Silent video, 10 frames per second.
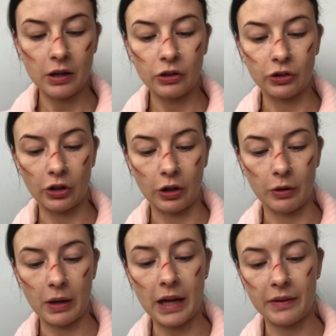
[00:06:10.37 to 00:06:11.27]
So
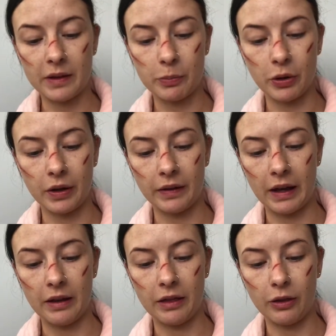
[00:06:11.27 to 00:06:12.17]
at this point
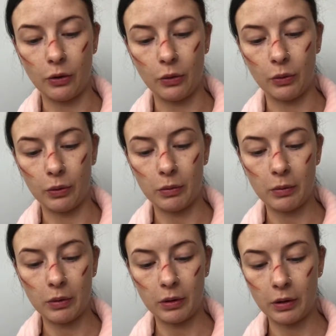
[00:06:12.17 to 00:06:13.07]
they thought,
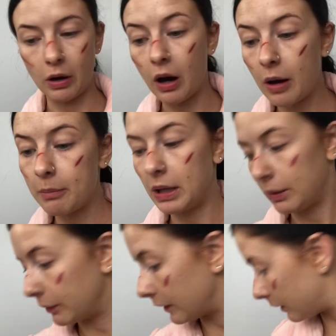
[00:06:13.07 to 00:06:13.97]
Aunt Millie was a